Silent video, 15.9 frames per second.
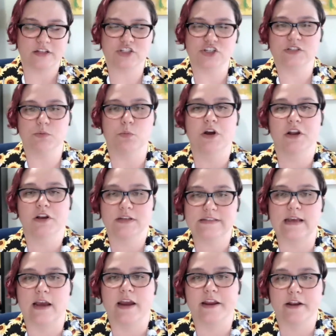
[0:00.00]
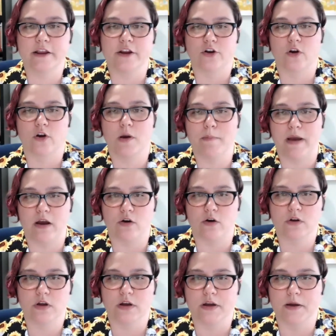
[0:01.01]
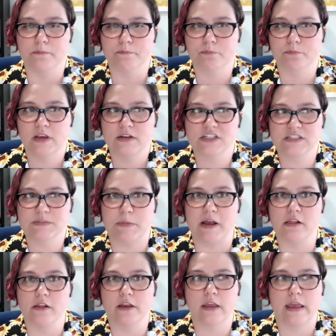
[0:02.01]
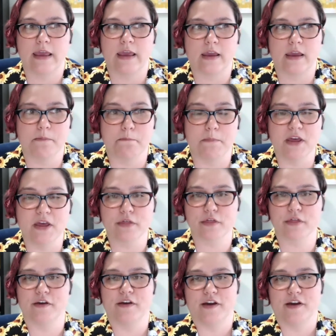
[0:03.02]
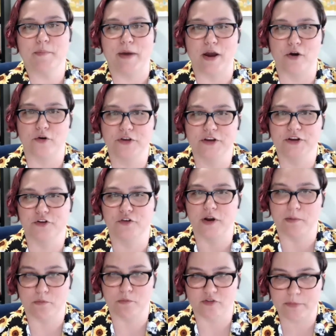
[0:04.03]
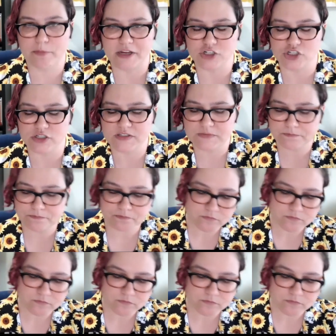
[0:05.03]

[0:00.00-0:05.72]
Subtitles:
just one aside here about dispelling a myth about, number of pages.